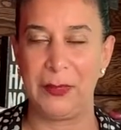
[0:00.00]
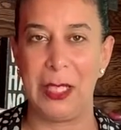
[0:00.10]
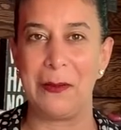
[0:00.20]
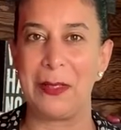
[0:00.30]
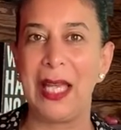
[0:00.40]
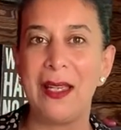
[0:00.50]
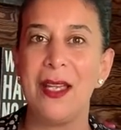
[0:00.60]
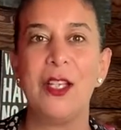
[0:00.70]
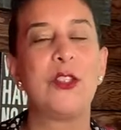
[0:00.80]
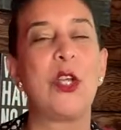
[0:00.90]
Okay,
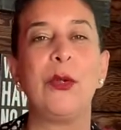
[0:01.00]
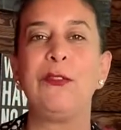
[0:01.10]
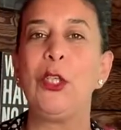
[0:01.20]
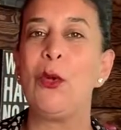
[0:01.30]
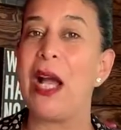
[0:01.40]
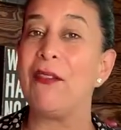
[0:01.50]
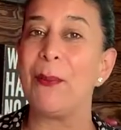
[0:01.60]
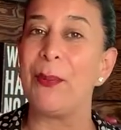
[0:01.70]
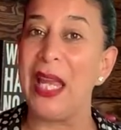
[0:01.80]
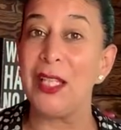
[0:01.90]
so if you
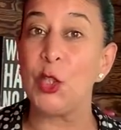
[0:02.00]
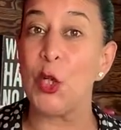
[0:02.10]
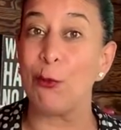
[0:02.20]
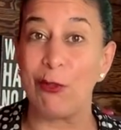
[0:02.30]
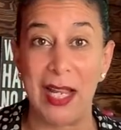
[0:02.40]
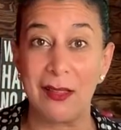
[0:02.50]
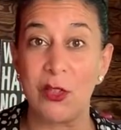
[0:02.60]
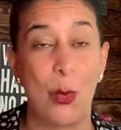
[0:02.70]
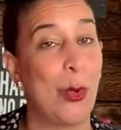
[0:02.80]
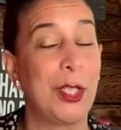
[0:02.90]
haven't paid your
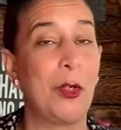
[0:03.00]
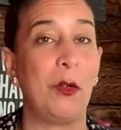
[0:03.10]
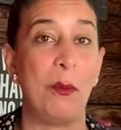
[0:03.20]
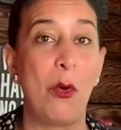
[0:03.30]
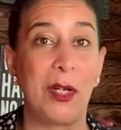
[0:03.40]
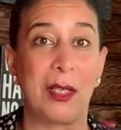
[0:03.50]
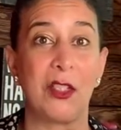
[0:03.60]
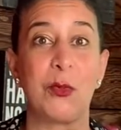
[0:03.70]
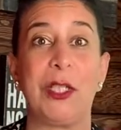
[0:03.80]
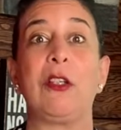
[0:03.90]
rent or your
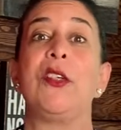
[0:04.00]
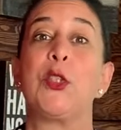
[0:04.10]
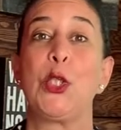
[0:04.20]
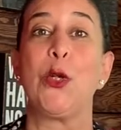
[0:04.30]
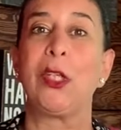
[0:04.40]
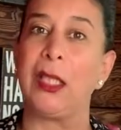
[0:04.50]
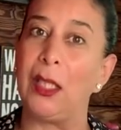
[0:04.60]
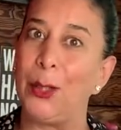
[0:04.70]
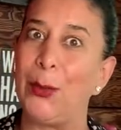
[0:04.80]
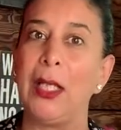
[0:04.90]
mortgage because you're
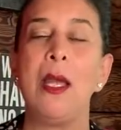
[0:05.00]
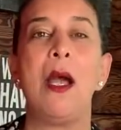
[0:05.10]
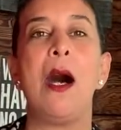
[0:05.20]
hearing